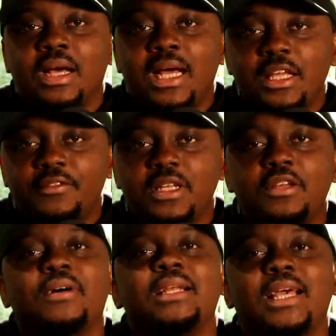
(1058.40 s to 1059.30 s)
And even
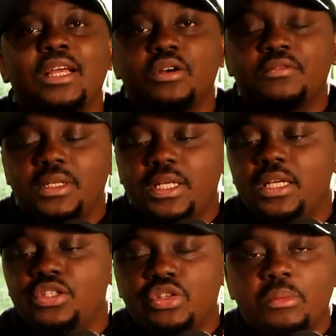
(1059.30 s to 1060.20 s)
if at the end of the
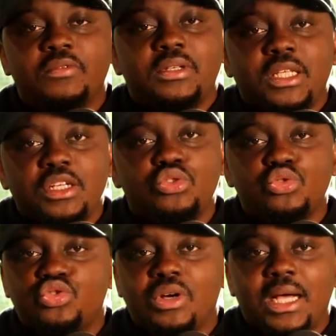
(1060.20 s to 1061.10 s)
day some of the things
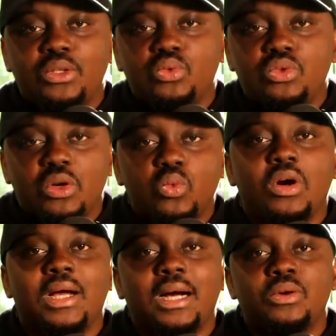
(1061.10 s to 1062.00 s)
you try do not
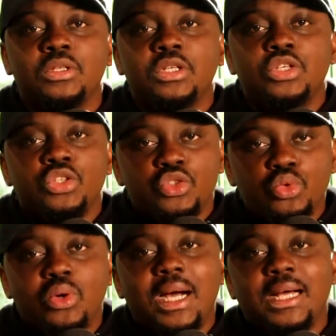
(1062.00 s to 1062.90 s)
work out,
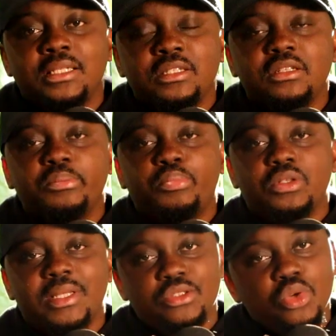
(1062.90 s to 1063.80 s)
you are still
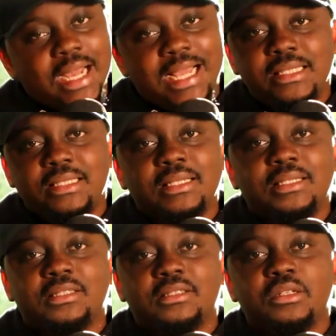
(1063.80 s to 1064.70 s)
important. Your
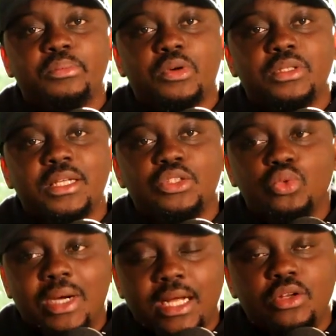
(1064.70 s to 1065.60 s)
ideas are still important.
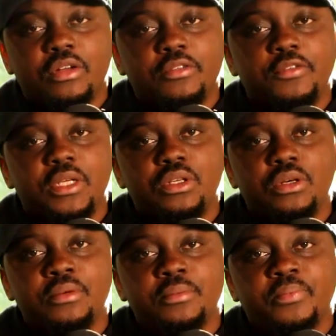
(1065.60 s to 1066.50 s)
You are not a
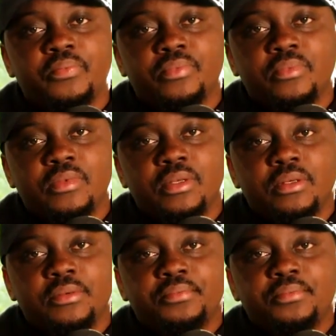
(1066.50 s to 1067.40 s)
failure.
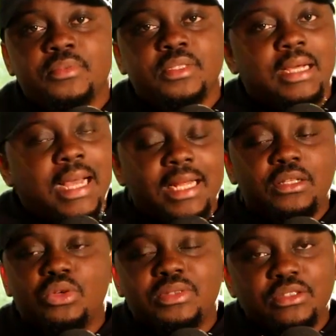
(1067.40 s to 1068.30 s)

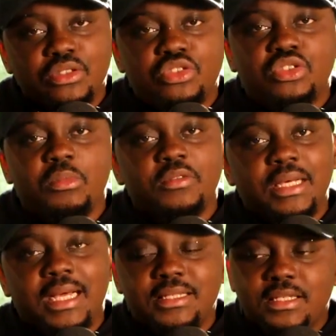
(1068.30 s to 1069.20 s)
And those are just some of
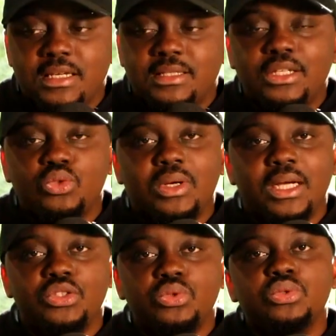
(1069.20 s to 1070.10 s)
the ideas that you
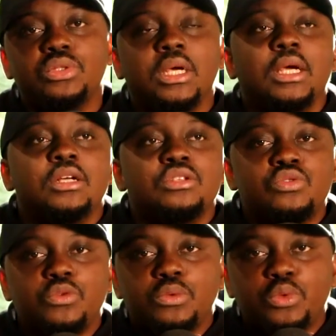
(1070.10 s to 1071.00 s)
can use
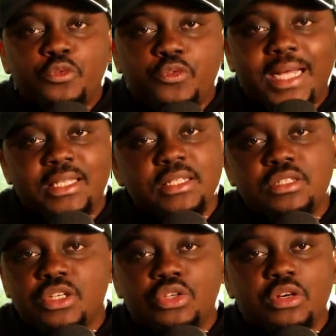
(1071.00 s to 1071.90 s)
to fight
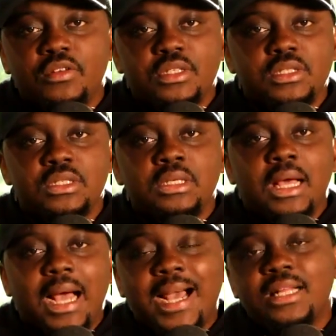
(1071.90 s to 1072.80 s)
insecurity
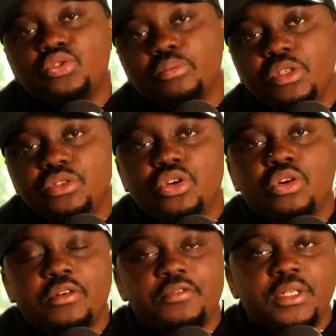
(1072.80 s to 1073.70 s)
and to build your
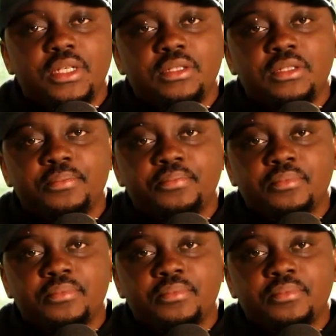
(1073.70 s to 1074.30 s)
confidence.